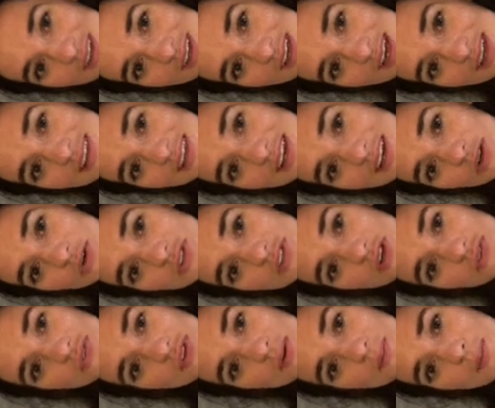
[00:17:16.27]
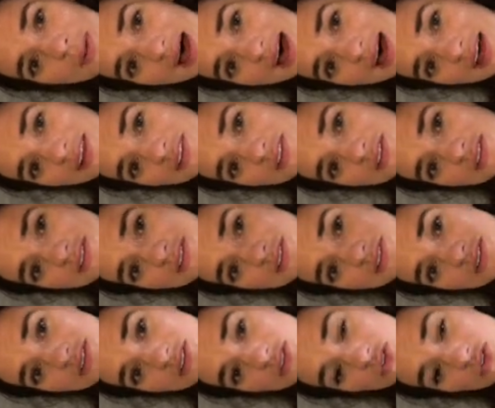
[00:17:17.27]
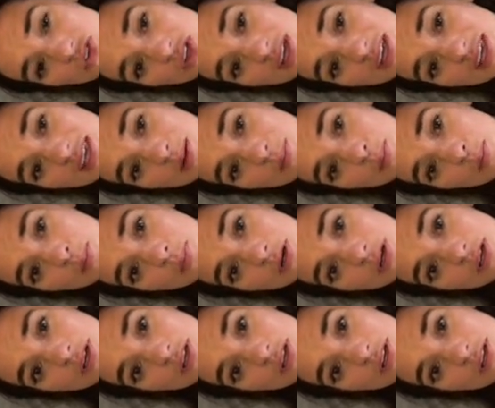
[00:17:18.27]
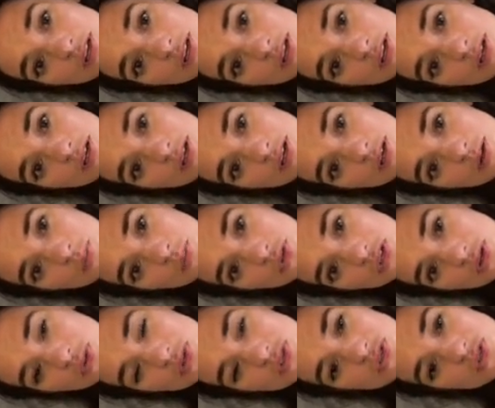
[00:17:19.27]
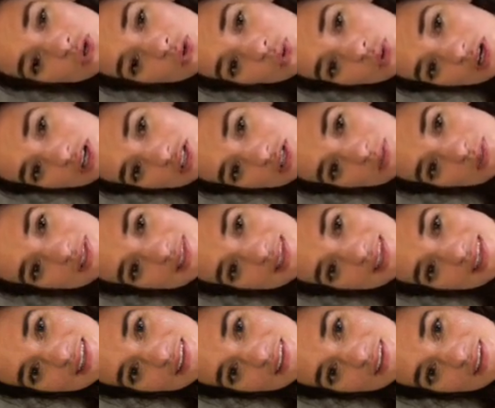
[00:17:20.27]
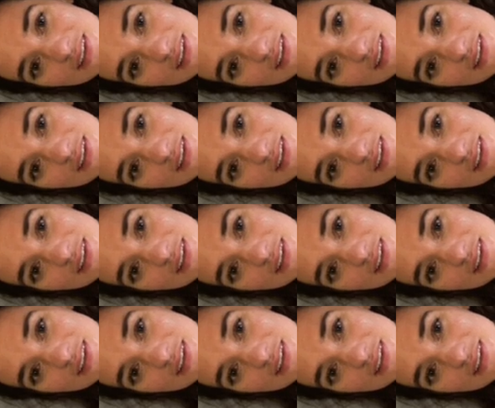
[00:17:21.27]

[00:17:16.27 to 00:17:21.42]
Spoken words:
And I looked after the man to thank him, but he was nowhere to be seen.